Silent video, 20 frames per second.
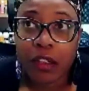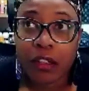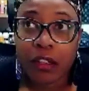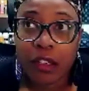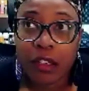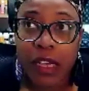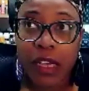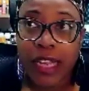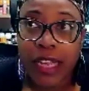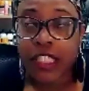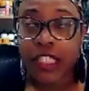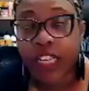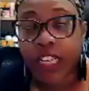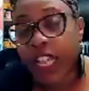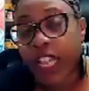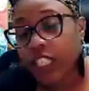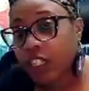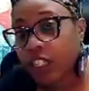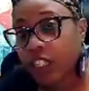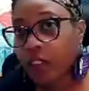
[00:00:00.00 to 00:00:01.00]

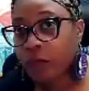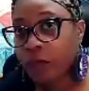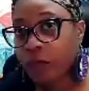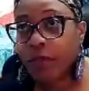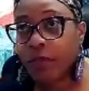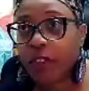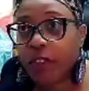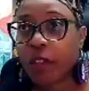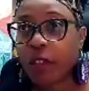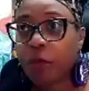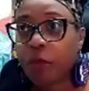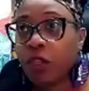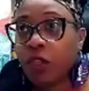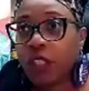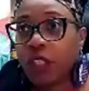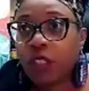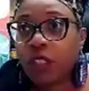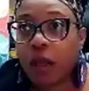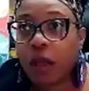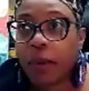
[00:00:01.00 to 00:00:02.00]
Education can be very
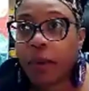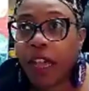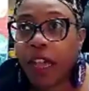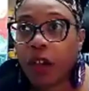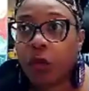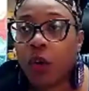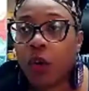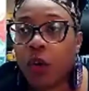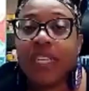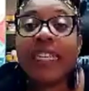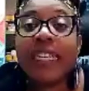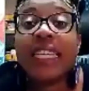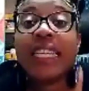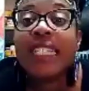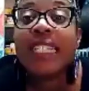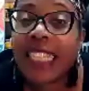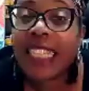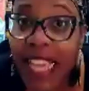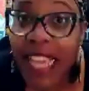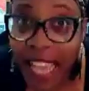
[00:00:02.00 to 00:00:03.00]
much about what we
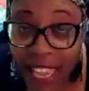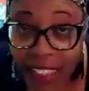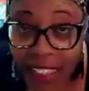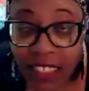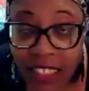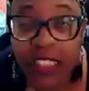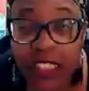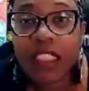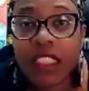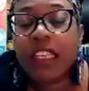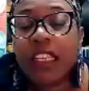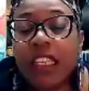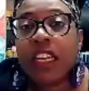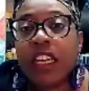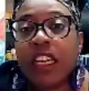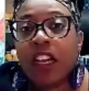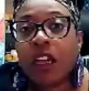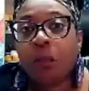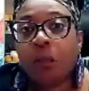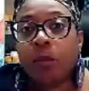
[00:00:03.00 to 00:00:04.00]
need to get,
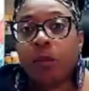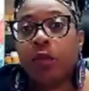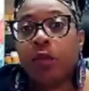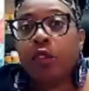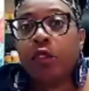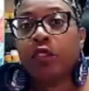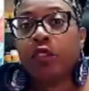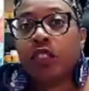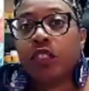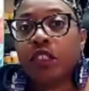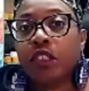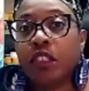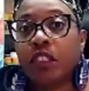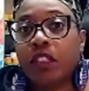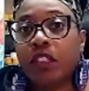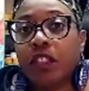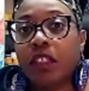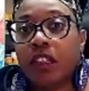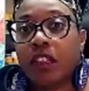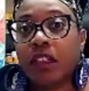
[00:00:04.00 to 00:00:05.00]
but
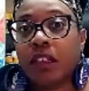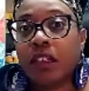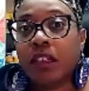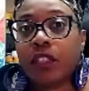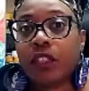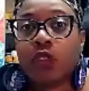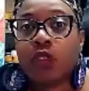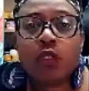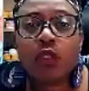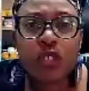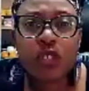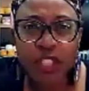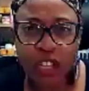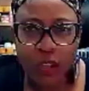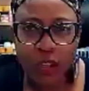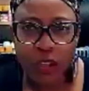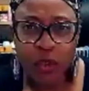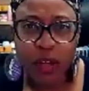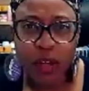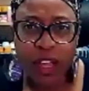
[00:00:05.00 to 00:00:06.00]
it's
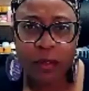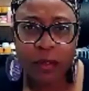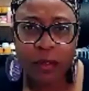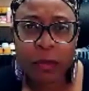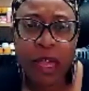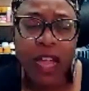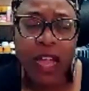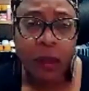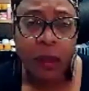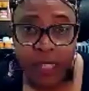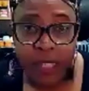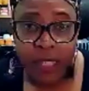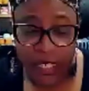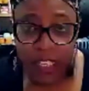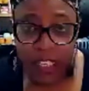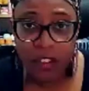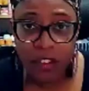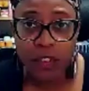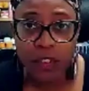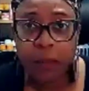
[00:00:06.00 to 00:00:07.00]
also, I
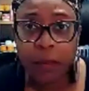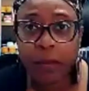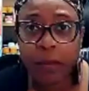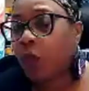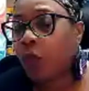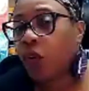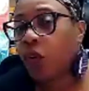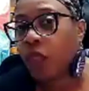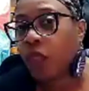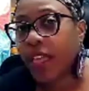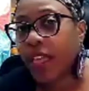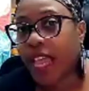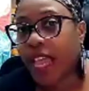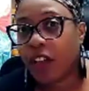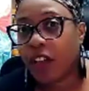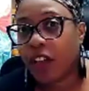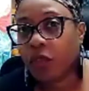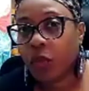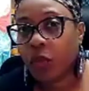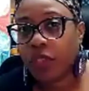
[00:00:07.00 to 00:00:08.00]
believe, about what they
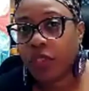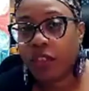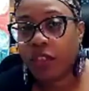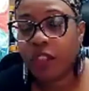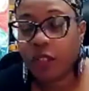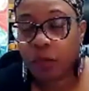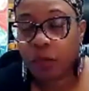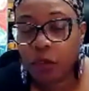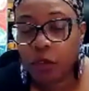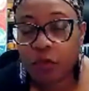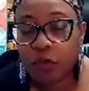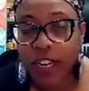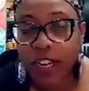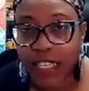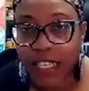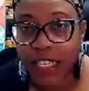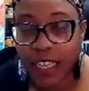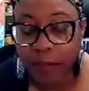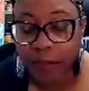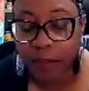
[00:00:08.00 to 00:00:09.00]
have within them already.